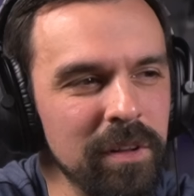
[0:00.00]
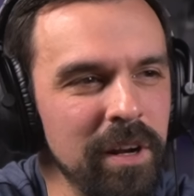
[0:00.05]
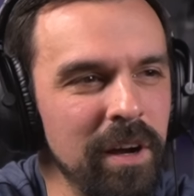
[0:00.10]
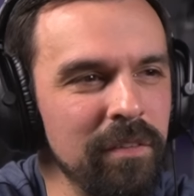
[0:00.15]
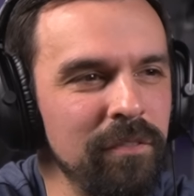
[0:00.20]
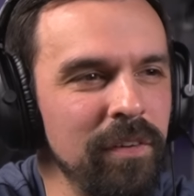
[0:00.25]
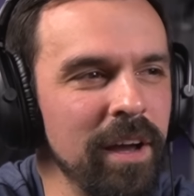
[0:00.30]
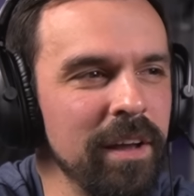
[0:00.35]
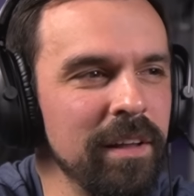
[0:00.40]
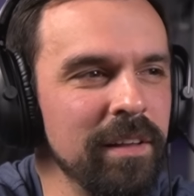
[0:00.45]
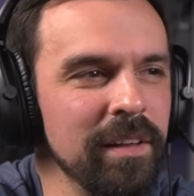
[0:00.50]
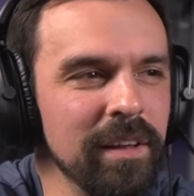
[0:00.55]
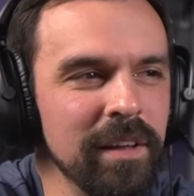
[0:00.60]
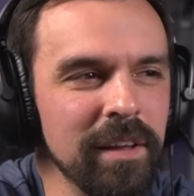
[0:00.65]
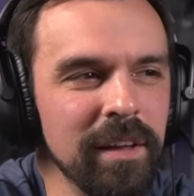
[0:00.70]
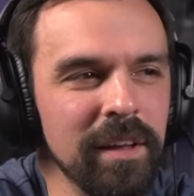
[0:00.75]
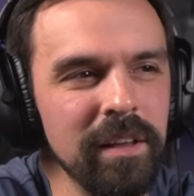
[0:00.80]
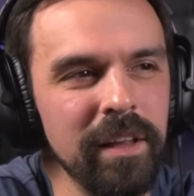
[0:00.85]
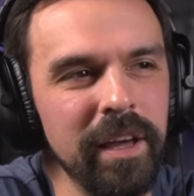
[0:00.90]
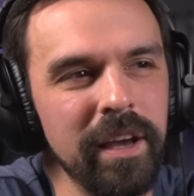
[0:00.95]
you know, if I,
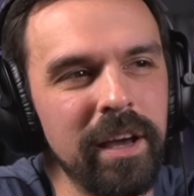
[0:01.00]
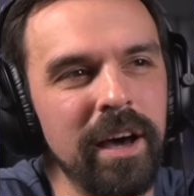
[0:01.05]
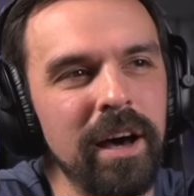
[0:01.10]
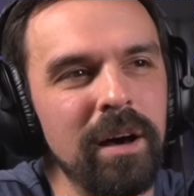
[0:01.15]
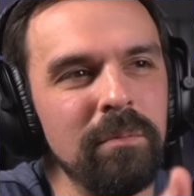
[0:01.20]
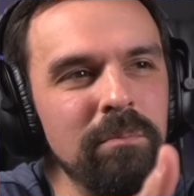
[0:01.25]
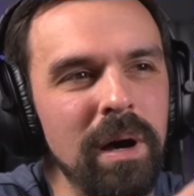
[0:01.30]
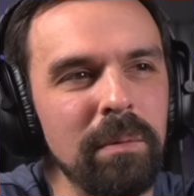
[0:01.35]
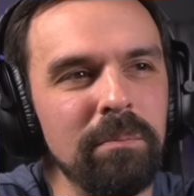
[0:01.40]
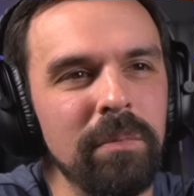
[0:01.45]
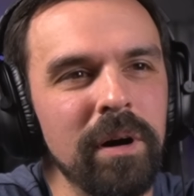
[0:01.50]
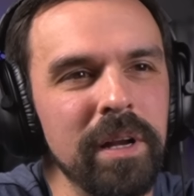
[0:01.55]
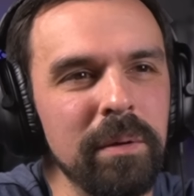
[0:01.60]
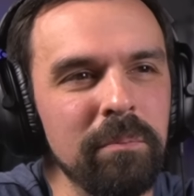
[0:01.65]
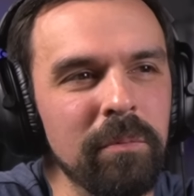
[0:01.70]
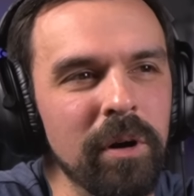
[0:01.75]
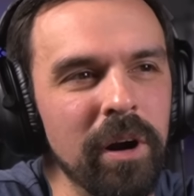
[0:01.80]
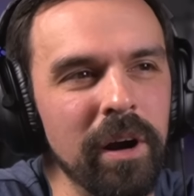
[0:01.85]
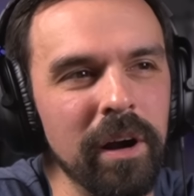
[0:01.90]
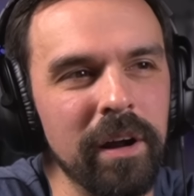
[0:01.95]
like my buddy
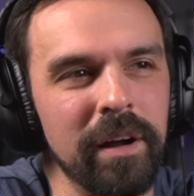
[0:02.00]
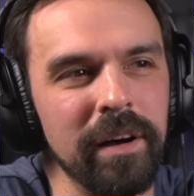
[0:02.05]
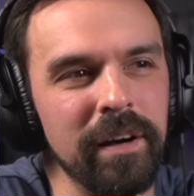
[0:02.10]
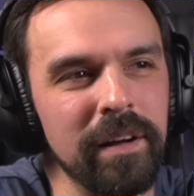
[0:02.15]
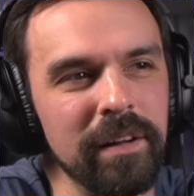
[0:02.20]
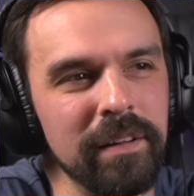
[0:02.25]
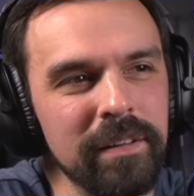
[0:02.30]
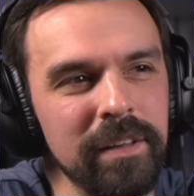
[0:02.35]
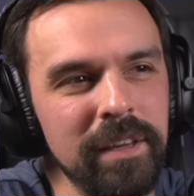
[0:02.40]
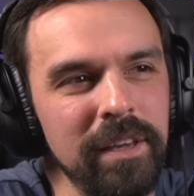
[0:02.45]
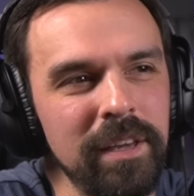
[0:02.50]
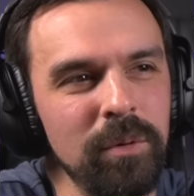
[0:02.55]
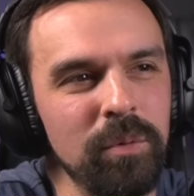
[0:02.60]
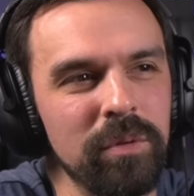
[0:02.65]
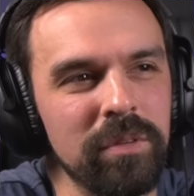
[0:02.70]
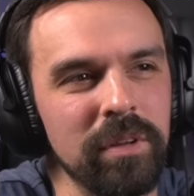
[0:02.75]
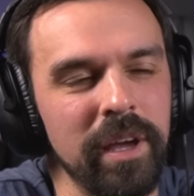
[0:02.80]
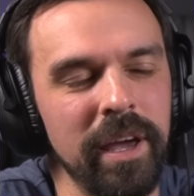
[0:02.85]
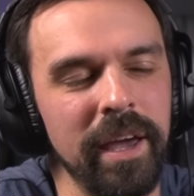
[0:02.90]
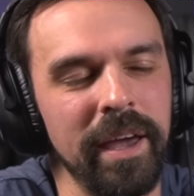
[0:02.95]
Murica, he
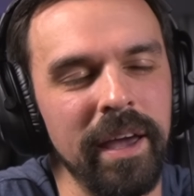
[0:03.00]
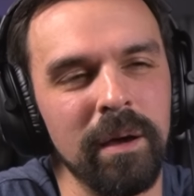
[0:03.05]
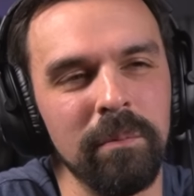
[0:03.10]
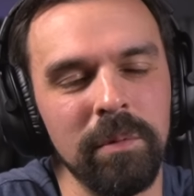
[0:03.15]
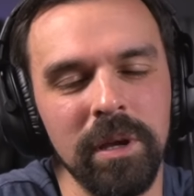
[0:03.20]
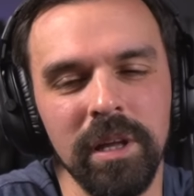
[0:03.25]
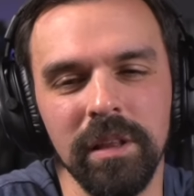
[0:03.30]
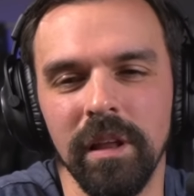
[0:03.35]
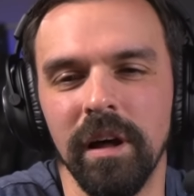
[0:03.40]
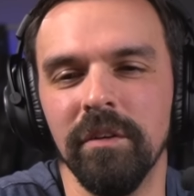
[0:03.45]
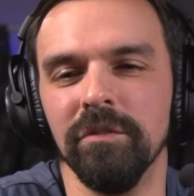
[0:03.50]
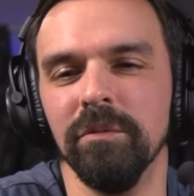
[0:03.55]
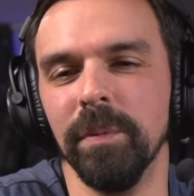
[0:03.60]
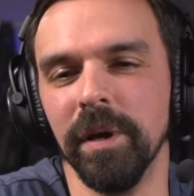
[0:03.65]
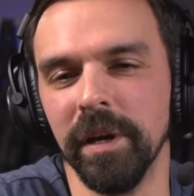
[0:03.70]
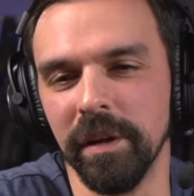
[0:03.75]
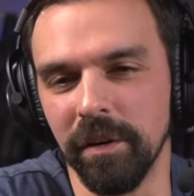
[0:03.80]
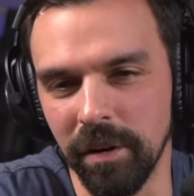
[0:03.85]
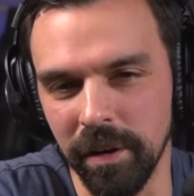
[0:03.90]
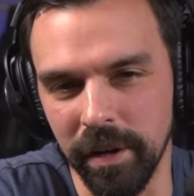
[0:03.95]
was a ham. He loved
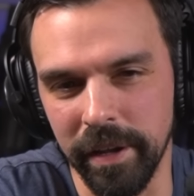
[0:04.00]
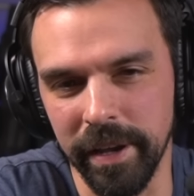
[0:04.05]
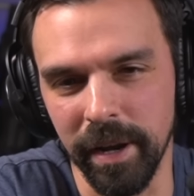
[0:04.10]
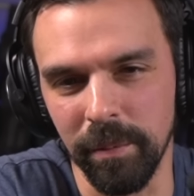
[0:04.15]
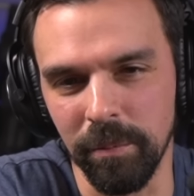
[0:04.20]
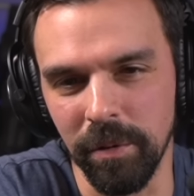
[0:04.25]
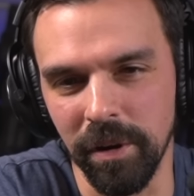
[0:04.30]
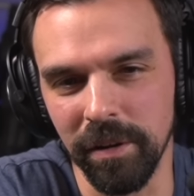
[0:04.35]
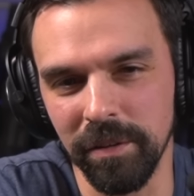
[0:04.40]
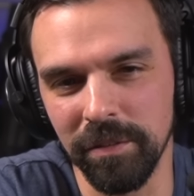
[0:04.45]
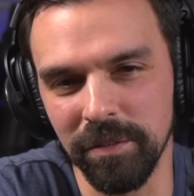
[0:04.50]
being on camera.